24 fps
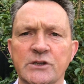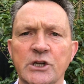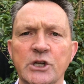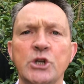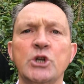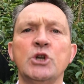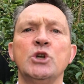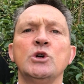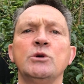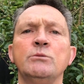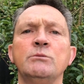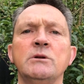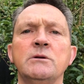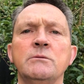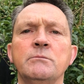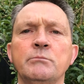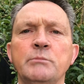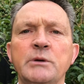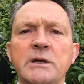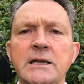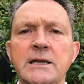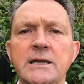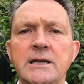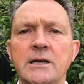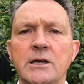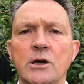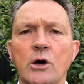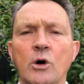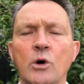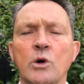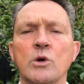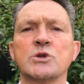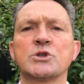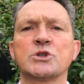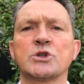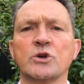The human being
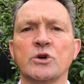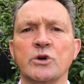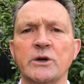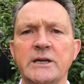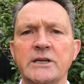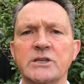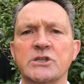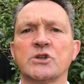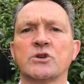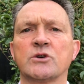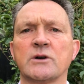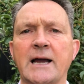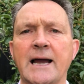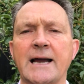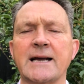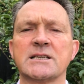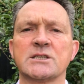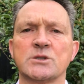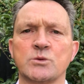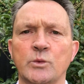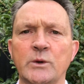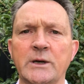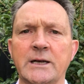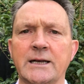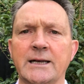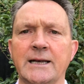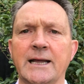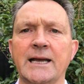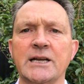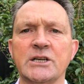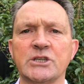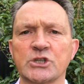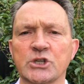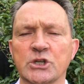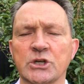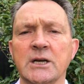also interacts with
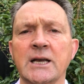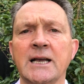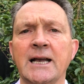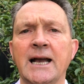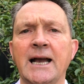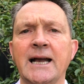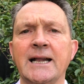nature,